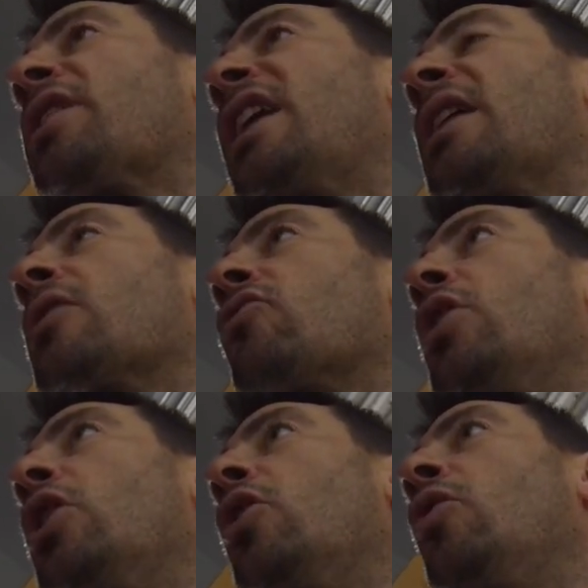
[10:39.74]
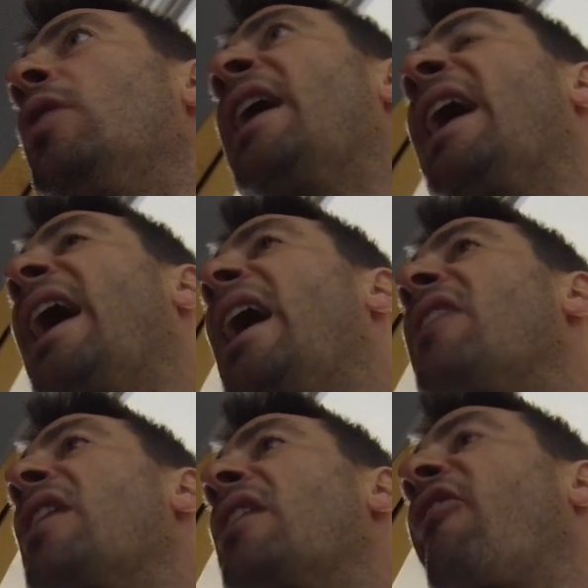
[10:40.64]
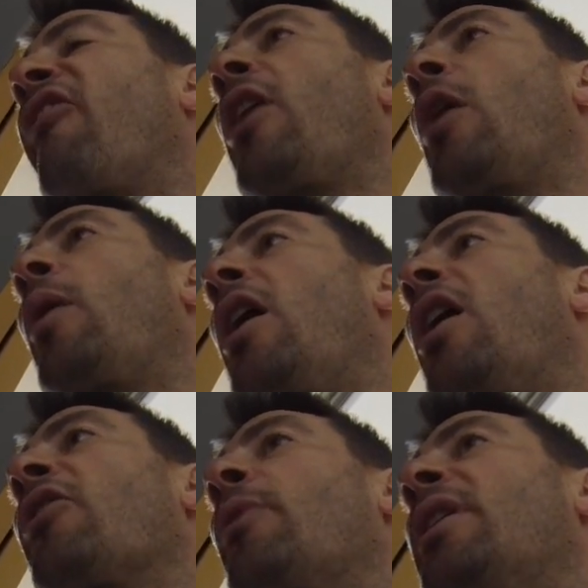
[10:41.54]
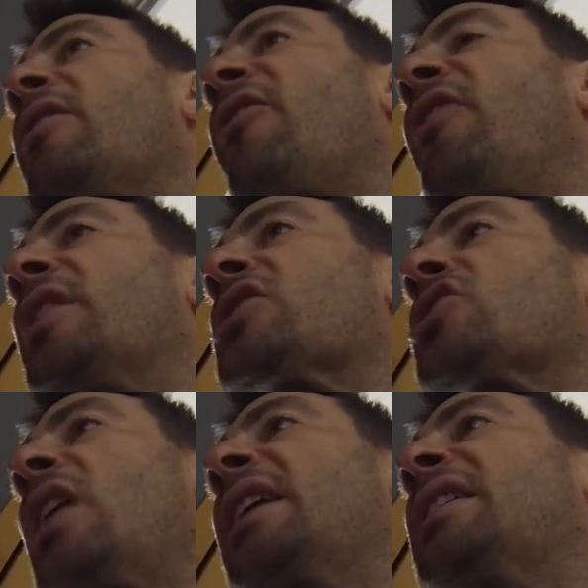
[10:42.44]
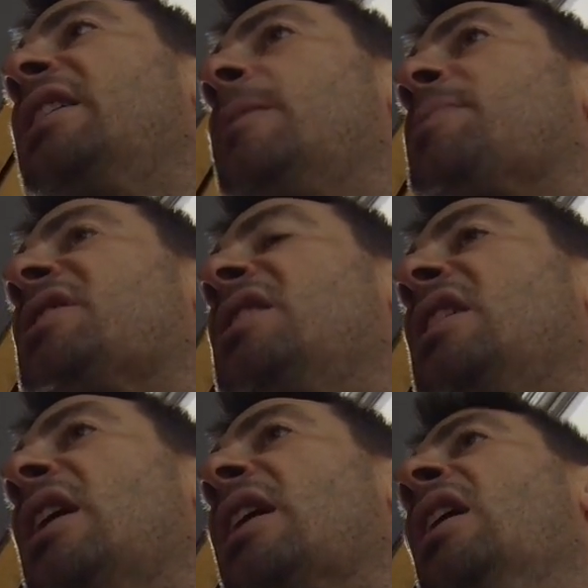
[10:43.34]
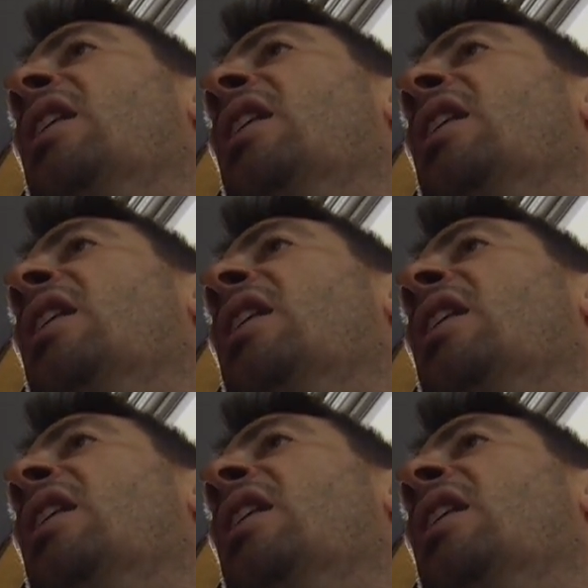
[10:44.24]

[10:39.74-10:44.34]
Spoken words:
kangaroo, and then flow it all the way to the finish line. Keep skiing.